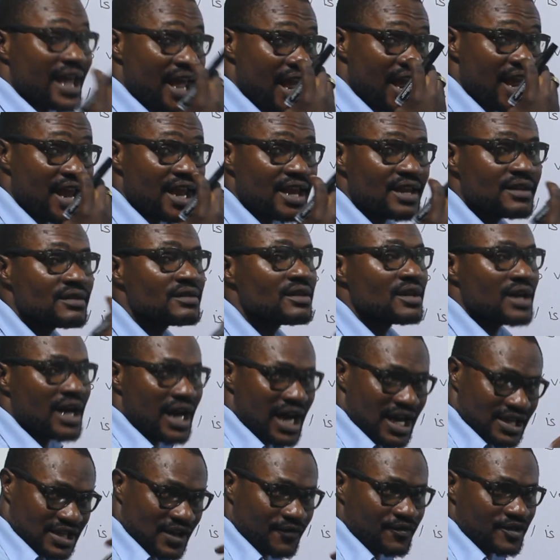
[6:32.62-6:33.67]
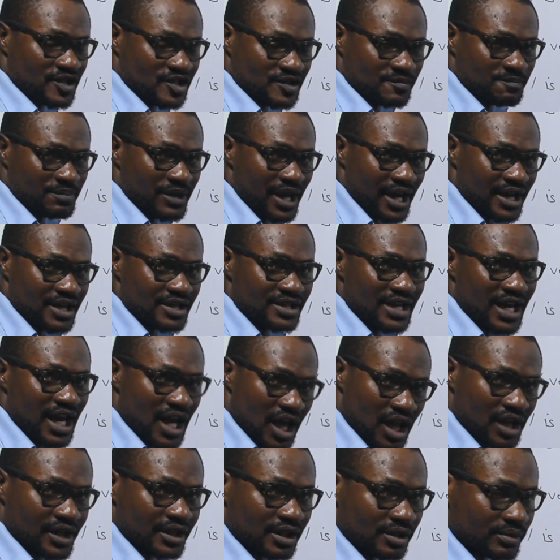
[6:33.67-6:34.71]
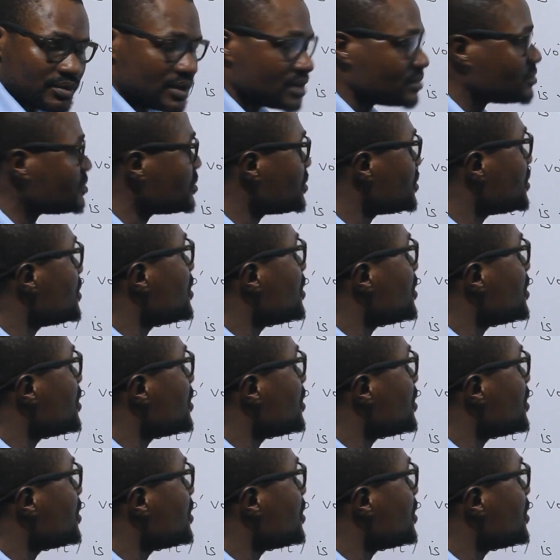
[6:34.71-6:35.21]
in I have explained earlier on.